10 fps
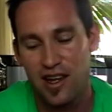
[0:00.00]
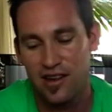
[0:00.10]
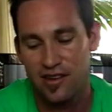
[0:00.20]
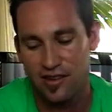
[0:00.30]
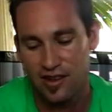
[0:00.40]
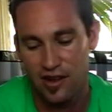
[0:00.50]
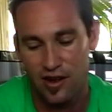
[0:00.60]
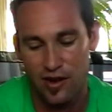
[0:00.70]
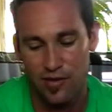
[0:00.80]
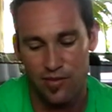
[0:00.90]
and, you
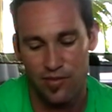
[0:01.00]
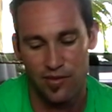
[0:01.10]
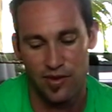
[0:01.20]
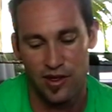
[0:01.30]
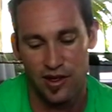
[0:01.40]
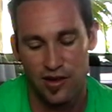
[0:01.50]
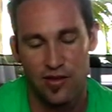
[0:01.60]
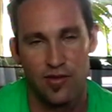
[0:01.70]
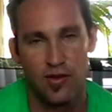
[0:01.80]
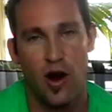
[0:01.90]
know,
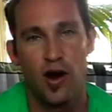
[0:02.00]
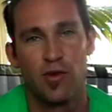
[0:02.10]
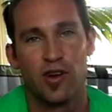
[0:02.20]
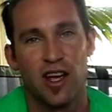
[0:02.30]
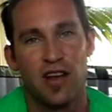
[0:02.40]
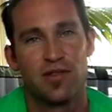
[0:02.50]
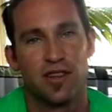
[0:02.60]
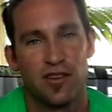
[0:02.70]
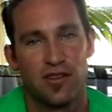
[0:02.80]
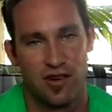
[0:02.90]
I only want games
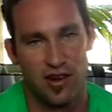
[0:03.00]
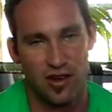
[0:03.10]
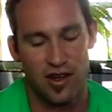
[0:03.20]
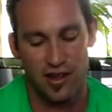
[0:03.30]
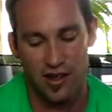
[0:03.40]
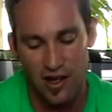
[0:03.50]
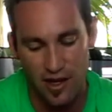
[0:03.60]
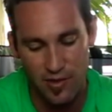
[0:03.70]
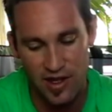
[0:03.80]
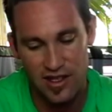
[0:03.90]
that I like,
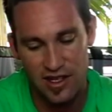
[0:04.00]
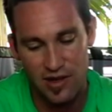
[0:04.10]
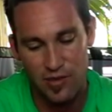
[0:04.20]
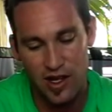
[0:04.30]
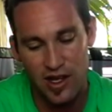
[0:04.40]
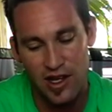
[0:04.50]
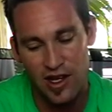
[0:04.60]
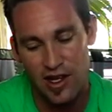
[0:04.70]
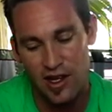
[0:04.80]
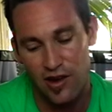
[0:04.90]
basically. But
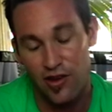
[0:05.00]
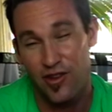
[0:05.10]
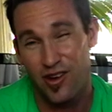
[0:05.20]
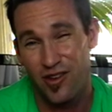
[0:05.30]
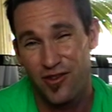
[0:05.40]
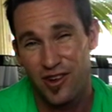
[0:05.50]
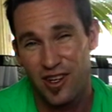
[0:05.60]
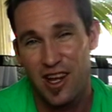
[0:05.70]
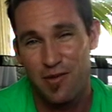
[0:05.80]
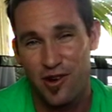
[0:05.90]
often I
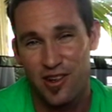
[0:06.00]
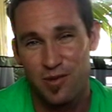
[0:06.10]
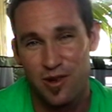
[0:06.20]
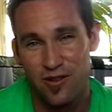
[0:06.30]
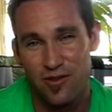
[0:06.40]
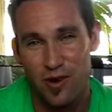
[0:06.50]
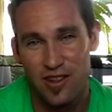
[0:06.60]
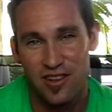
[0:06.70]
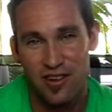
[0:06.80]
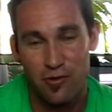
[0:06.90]
keep my eyes peeled for
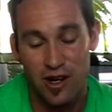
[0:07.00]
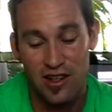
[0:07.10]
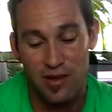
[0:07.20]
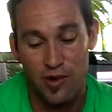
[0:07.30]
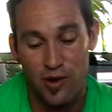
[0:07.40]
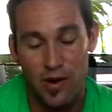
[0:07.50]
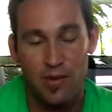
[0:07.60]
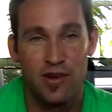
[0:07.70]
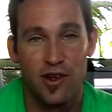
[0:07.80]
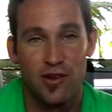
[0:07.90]
ones that are rare that pop
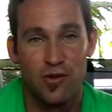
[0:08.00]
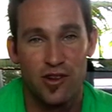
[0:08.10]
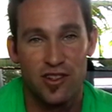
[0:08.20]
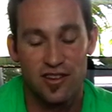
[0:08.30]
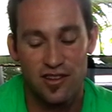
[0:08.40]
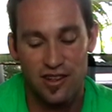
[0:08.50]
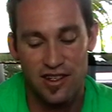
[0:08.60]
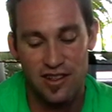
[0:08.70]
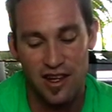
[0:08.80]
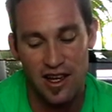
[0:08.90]
up in local auction
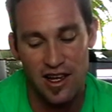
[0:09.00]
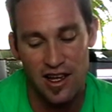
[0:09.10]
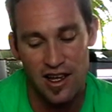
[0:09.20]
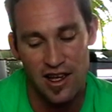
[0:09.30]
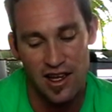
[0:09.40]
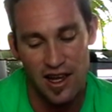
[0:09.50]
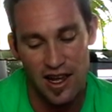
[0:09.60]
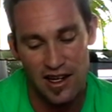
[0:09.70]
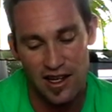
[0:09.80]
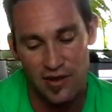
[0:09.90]
sites.
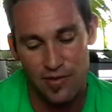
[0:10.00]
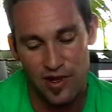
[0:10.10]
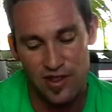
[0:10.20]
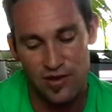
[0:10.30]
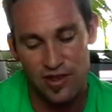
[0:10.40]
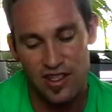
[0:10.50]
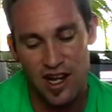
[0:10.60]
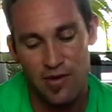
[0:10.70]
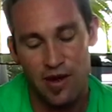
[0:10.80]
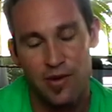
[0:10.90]
And I saw this
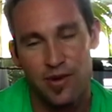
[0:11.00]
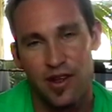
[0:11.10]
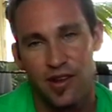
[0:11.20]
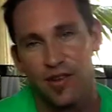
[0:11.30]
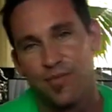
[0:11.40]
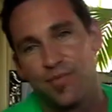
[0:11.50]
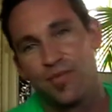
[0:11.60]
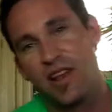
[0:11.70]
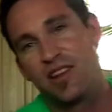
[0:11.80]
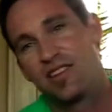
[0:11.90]
come up,
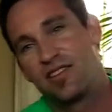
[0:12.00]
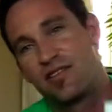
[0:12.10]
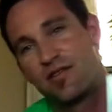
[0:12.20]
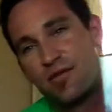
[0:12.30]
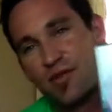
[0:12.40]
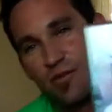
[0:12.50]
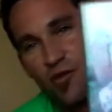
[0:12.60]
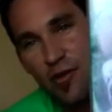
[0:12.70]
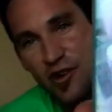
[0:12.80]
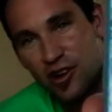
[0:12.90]
and it's
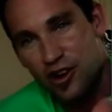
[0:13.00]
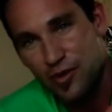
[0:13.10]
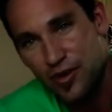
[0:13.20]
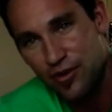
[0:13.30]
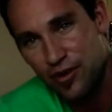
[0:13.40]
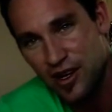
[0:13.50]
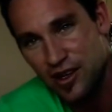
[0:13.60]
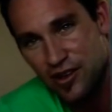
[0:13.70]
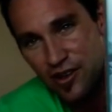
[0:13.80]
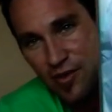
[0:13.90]
RoboCop
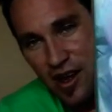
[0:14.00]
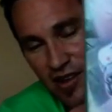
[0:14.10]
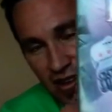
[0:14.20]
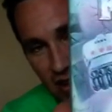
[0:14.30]
3 on the Master